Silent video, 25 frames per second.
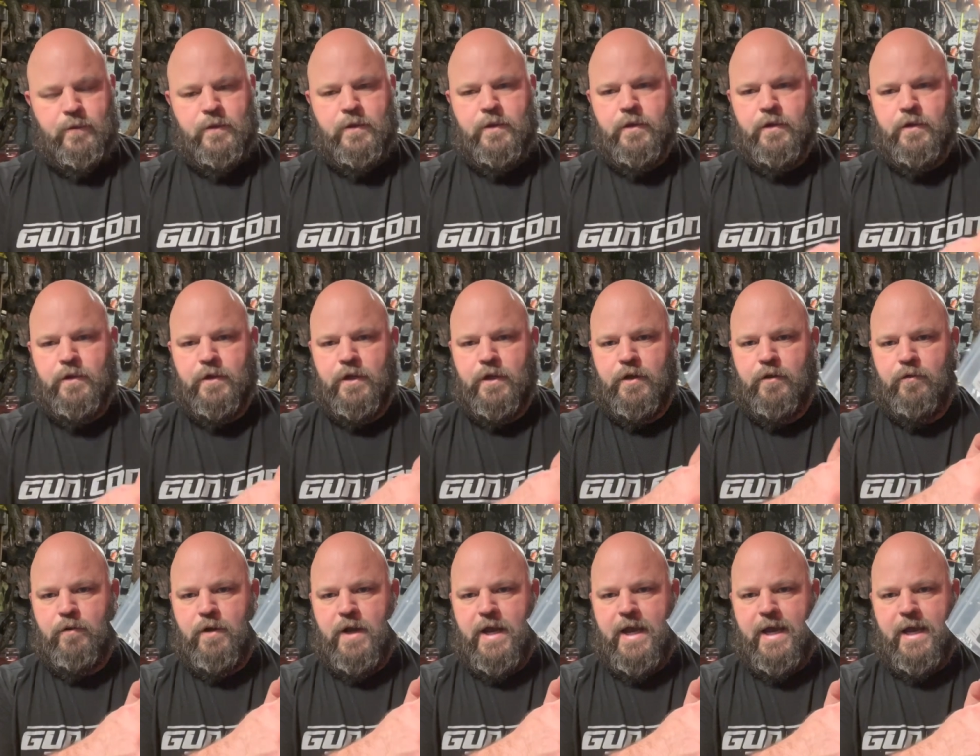You're gonna
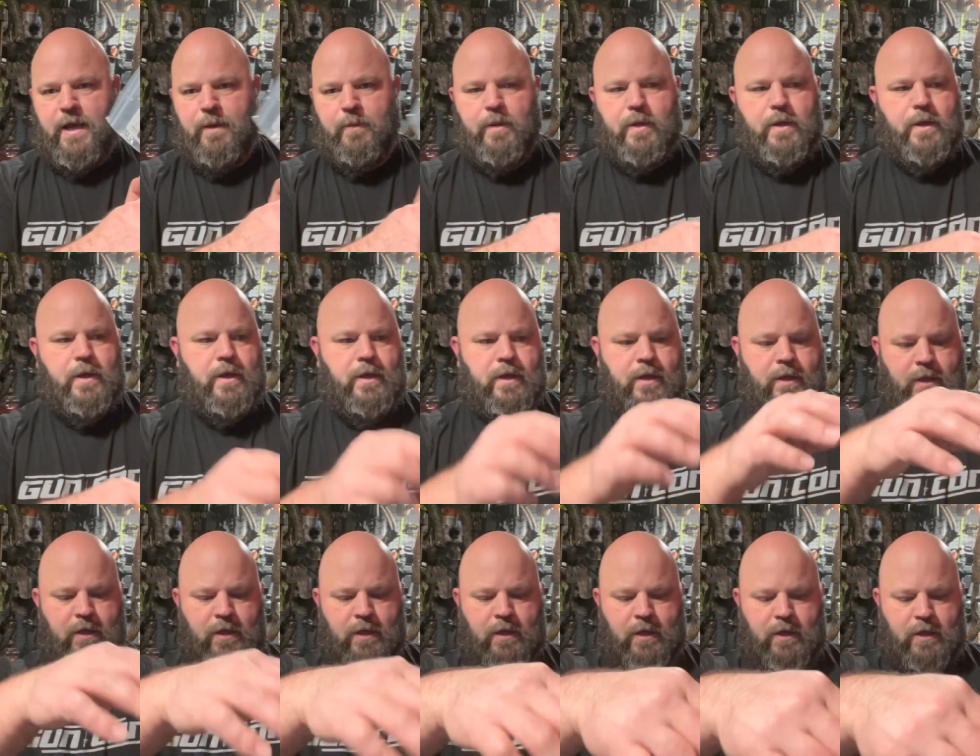grab
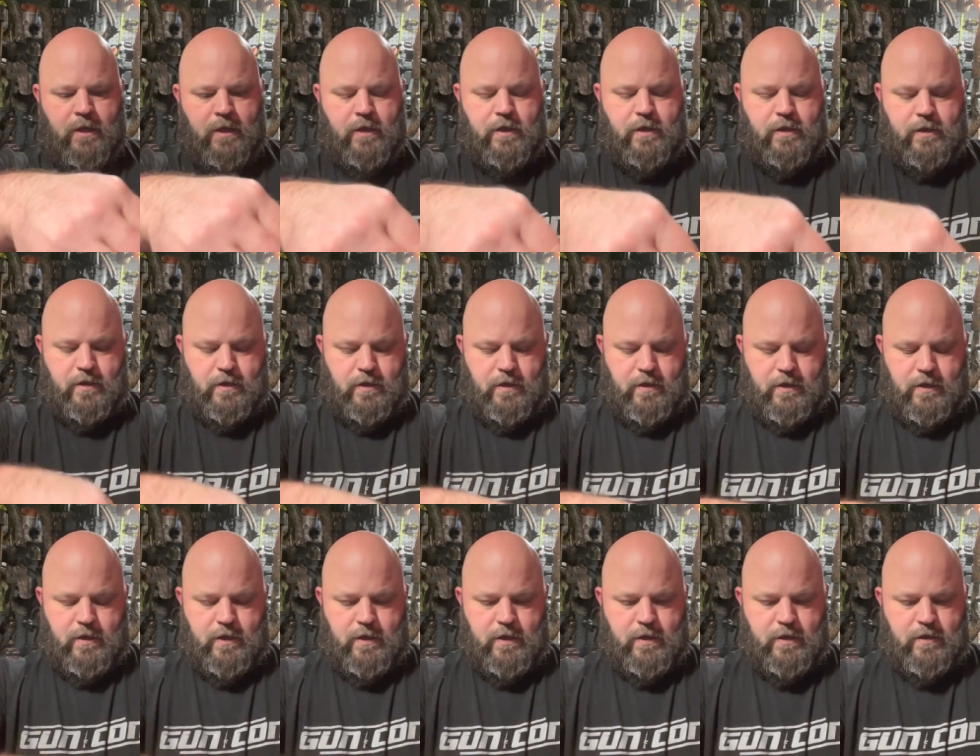your
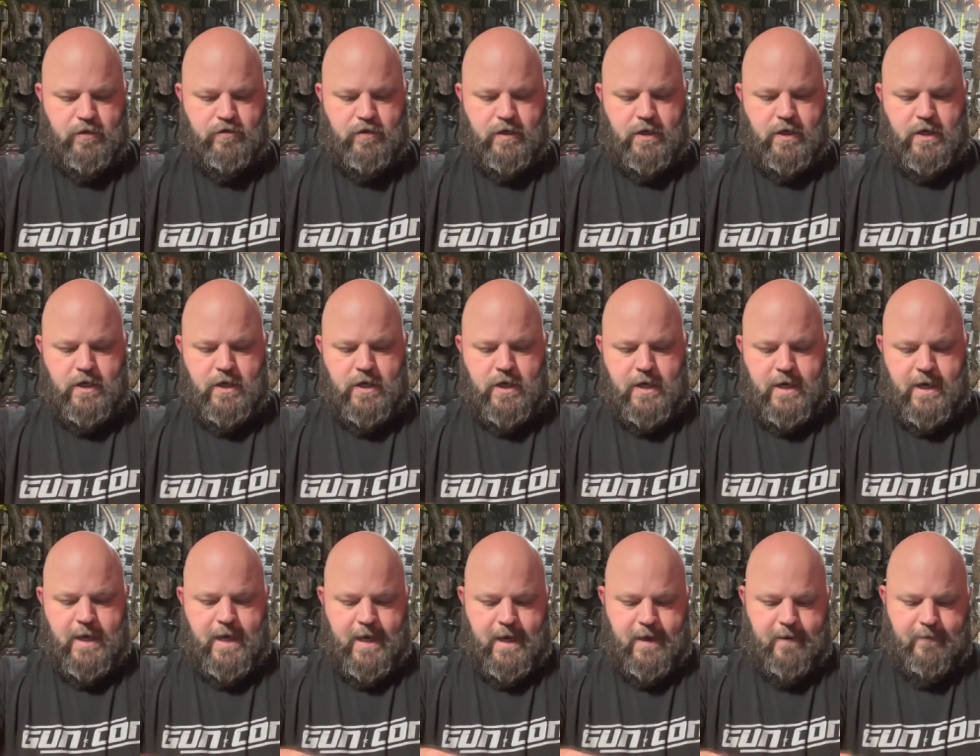trigger guard
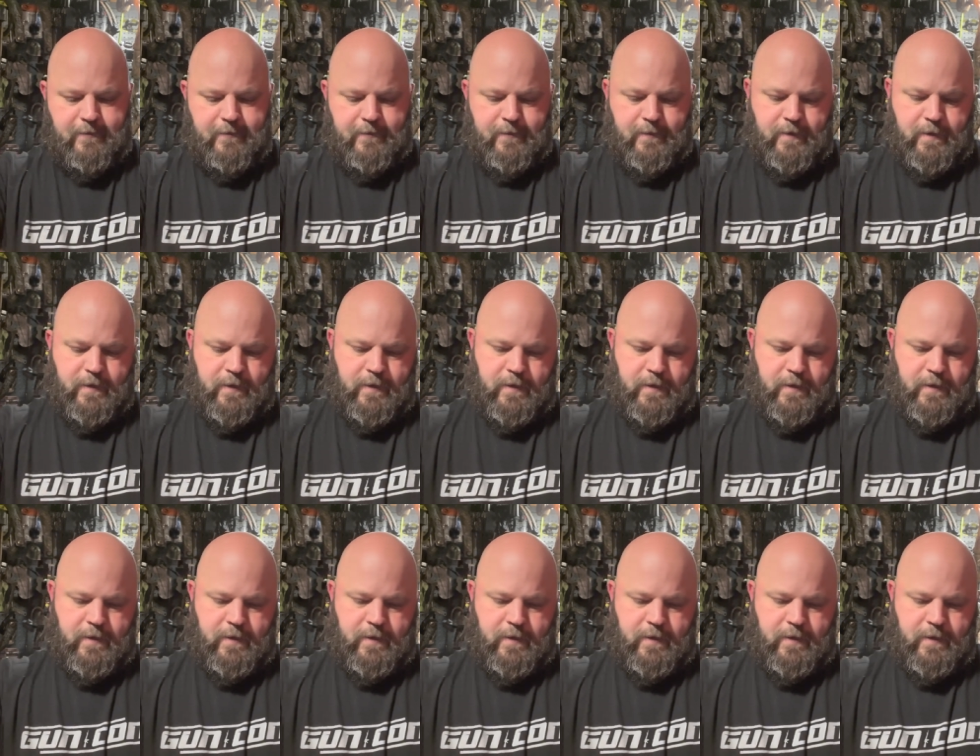half.